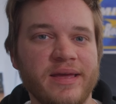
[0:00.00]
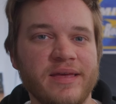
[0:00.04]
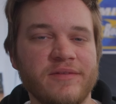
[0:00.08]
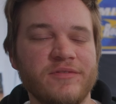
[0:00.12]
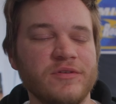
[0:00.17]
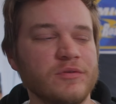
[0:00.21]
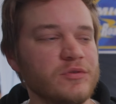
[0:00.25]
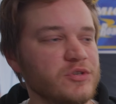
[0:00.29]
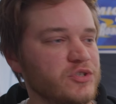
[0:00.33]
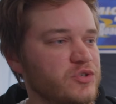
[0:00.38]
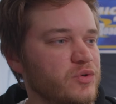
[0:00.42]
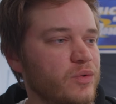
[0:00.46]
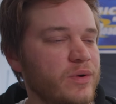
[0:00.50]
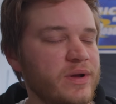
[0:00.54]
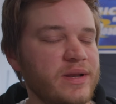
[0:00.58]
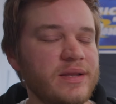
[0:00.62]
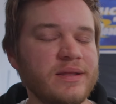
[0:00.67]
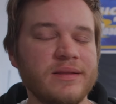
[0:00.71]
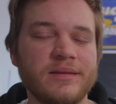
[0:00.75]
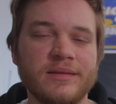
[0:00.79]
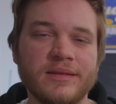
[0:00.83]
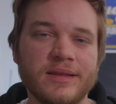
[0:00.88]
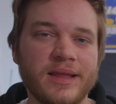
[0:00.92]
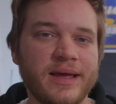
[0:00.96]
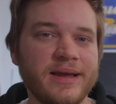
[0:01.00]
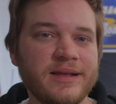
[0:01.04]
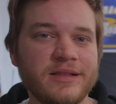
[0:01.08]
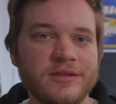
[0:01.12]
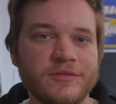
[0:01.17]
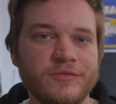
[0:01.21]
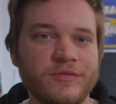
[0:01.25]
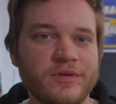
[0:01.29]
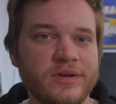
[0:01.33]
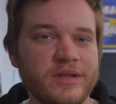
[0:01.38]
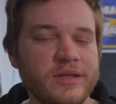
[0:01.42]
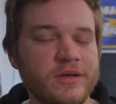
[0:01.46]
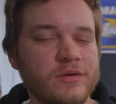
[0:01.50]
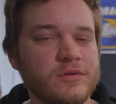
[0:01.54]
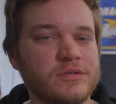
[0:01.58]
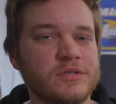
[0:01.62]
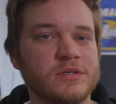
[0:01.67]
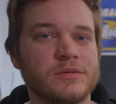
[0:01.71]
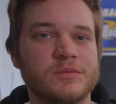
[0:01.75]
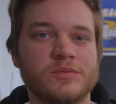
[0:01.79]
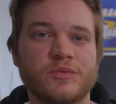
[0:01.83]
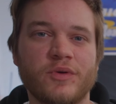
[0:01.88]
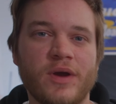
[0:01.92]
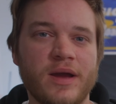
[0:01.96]
If you enjoyed it, like the video,
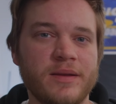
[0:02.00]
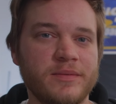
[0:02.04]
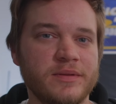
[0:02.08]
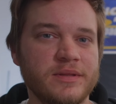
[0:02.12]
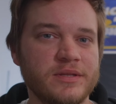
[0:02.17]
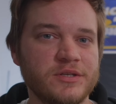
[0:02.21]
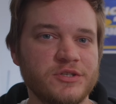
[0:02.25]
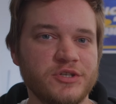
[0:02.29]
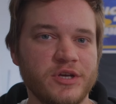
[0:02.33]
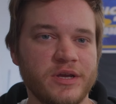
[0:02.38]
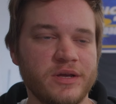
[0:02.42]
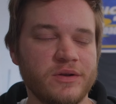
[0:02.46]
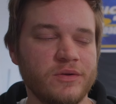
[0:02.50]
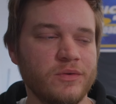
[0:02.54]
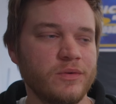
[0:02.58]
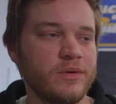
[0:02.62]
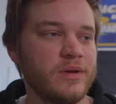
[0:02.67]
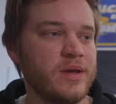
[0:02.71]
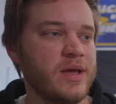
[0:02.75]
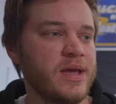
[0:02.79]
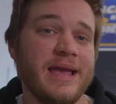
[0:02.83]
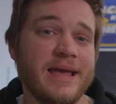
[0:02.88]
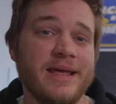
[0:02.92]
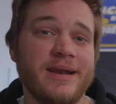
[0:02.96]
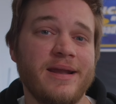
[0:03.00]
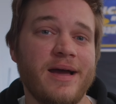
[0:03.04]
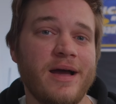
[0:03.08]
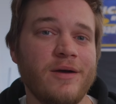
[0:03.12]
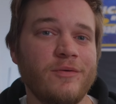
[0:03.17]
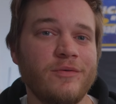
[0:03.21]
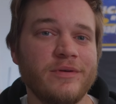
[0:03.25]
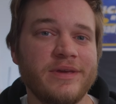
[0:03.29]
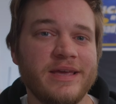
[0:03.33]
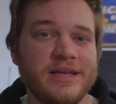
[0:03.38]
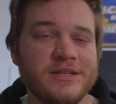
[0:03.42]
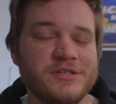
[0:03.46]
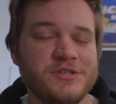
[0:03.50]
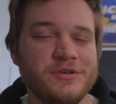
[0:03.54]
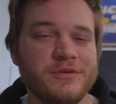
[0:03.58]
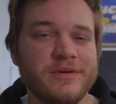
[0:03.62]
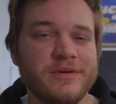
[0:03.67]
subscribe to the channel, and I will catch you